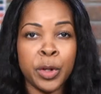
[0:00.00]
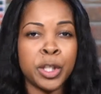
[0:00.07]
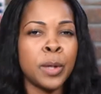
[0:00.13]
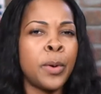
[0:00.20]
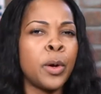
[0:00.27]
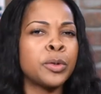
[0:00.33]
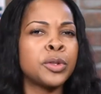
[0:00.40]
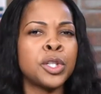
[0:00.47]
We're
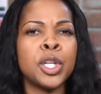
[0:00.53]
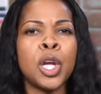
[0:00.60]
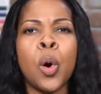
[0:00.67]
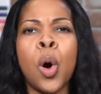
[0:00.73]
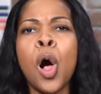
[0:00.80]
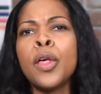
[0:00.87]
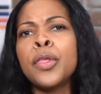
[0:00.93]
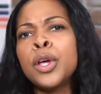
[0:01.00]
supposed to know
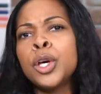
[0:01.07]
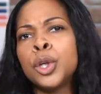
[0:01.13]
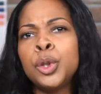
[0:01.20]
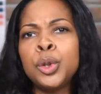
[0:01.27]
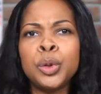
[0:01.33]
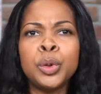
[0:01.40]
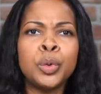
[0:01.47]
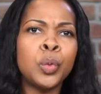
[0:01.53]
all the
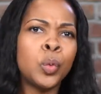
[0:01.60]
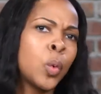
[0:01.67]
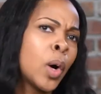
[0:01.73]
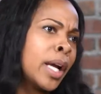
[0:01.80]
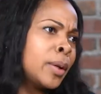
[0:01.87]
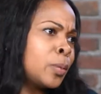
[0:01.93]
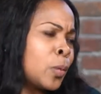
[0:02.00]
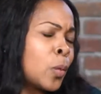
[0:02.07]
who,
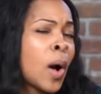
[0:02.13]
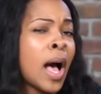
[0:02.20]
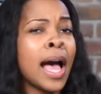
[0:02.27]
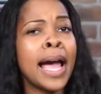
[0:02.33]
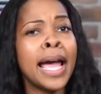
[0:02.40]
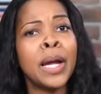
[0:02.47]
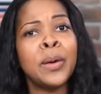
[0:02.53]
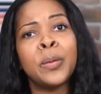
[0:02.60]
what,
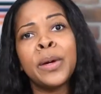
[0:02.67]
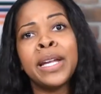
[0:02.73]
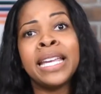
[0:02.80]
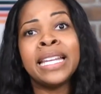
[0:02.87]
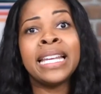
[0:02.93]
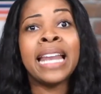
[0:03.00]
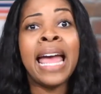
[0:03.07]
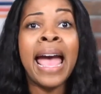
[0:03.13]
why,
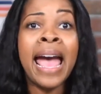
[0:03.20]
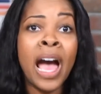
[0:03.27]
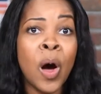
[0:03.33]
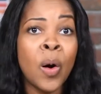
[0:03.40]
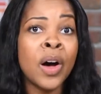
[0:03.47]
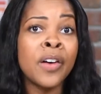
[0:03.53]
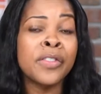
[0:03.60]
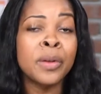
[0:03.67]
when, and
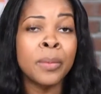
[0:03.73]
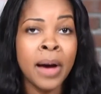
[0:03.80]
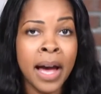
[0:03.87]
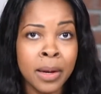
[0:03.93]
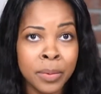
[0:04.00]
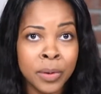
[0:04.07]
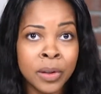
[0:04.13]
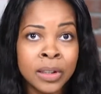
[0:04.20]
how of the
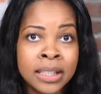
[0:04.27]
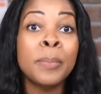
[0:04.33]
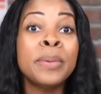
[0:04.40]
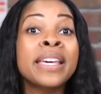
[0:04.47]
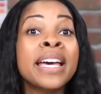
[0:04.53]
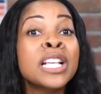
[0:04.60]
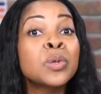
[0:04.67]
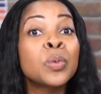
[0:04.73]
Bible. But
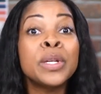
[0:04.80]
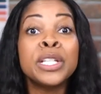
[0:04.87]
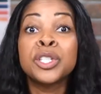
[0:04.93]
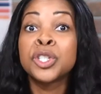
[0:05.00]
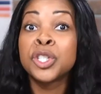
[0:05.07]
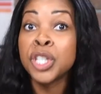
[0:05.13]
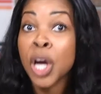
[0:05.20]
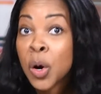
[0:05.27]
because we
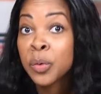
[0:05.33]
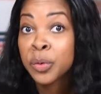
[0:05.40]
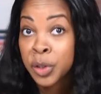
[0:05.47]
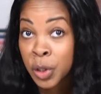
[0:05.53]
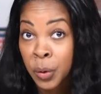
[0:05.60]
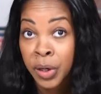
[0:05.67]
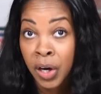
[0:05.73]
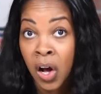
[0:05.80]
don't
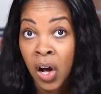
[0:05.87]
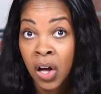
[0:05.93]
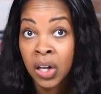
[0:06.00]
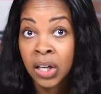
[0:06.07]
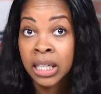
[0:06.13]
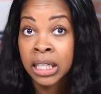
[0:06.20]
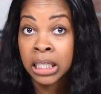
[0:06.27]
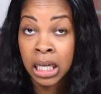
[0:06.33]
know it
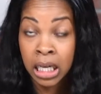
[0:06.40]
all, and